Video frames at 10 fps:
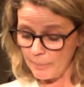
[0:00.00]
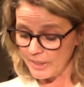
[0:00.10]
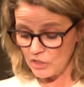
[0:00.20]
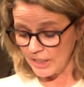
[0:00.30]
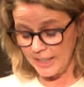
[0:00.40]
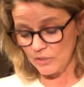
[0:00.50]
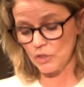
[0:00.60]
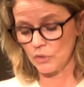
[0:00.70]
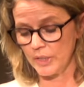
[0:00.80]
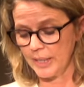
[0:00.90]
publishing
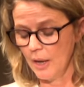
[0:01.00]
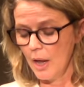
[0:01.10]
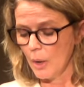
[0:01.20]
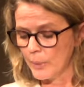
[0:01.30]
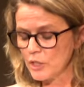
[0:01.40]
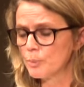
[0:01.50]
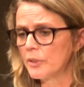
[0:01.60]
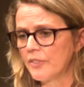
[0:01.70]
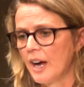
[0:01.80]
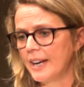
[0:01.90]
industry which
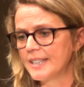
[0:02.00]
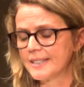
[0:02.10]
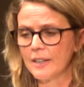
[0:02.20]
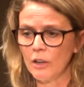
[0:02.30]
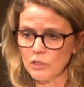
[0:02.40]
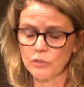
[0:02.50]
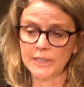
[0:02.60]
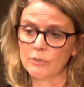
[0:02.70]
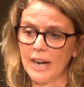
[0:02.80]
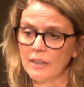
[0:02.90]
provides
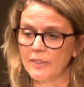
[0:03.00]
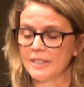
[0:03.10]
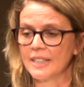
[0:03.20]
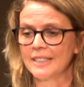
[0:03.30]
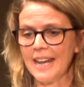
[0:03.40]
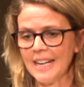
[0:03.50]
culturally relevant and